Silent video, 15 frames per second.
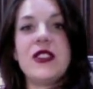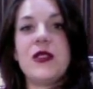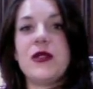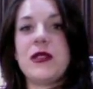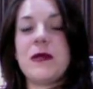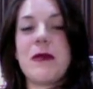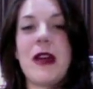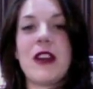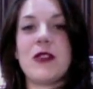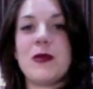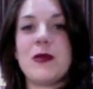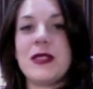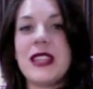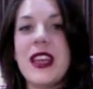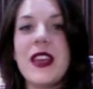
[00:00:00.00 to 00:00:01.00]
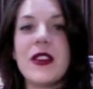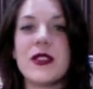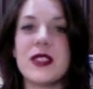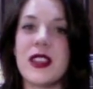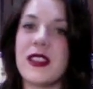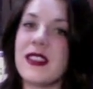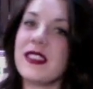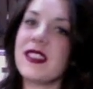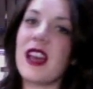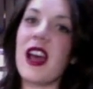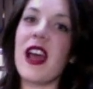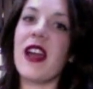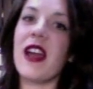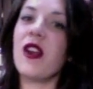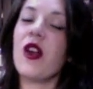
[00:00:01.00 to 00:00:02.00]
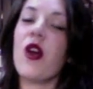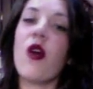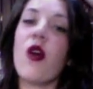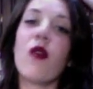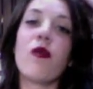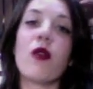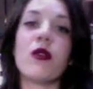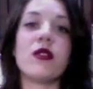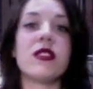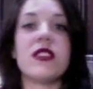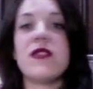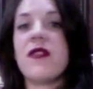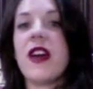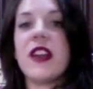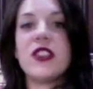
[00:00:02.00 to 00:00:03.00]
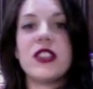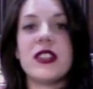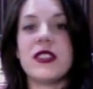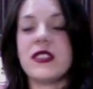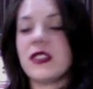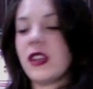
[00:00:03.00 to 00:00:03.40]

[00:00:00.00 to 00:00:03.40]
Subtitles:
do some mashed potatoes on the side, roasted veggies.